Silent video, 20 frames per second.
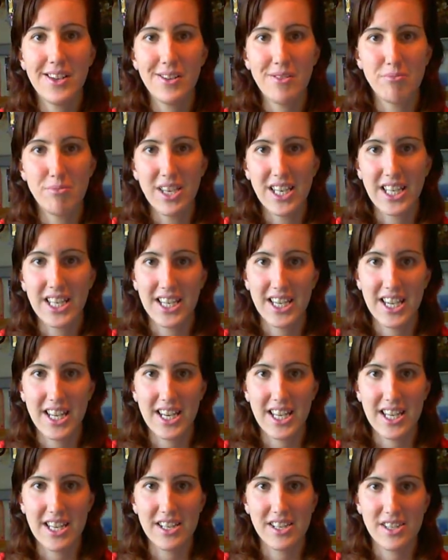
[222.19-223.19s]
Mika
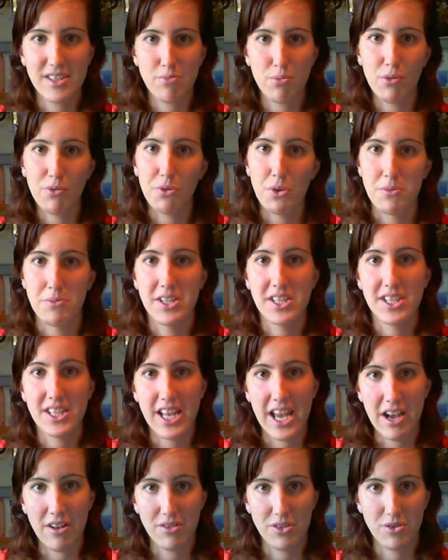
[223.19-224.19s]
Kitty's performance on the
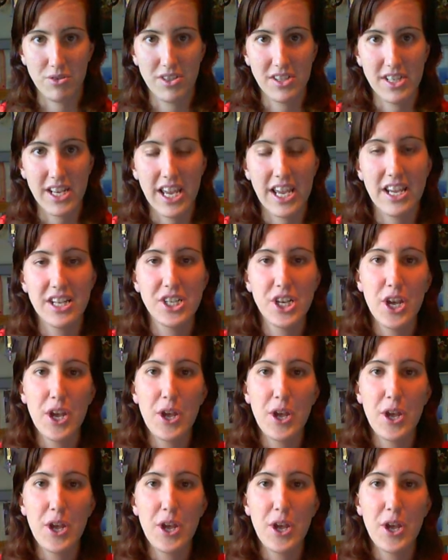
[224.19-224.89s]
outdoor stage,